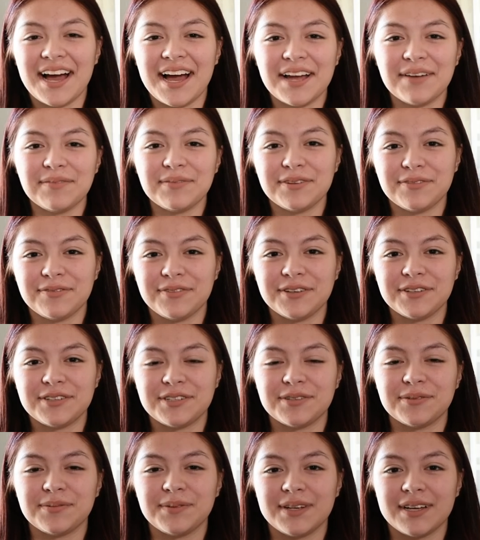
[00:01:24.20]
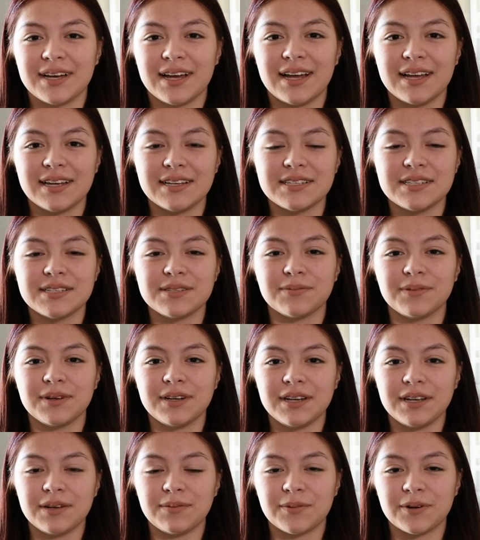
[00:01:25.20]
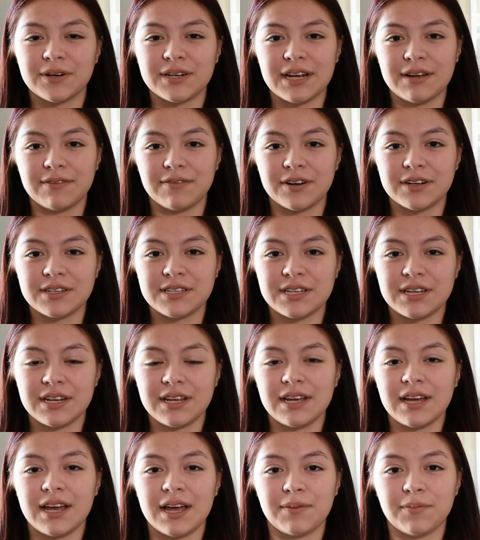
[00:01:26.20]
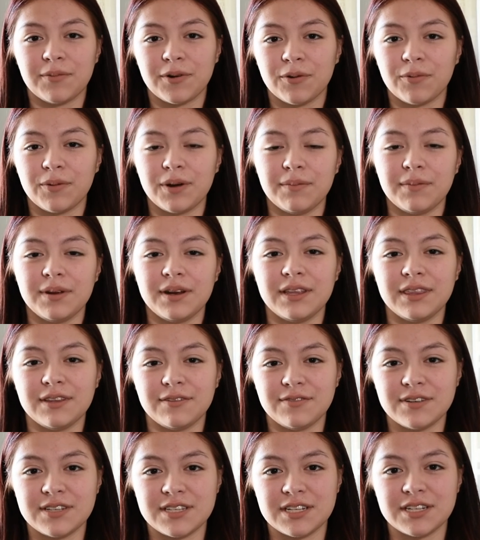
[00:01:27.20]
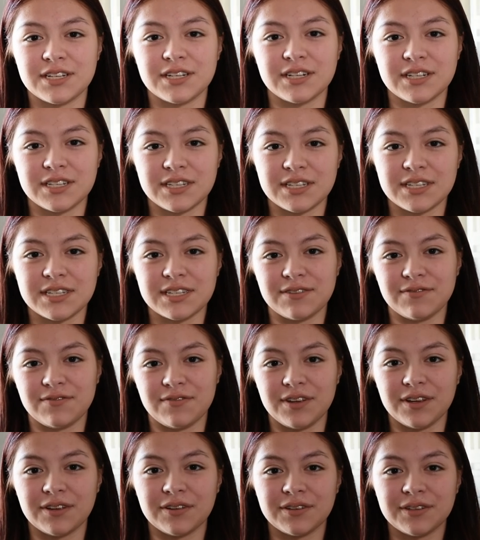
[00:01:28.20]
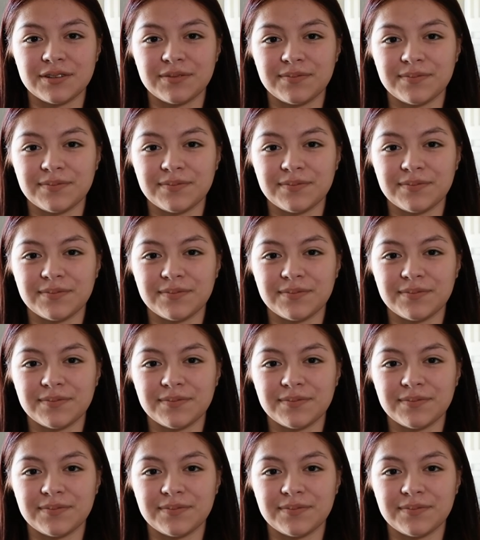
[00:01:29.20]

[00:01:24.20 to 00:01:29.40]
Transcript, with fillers: I am the future because we need more diversity and more women in the physician assistant field.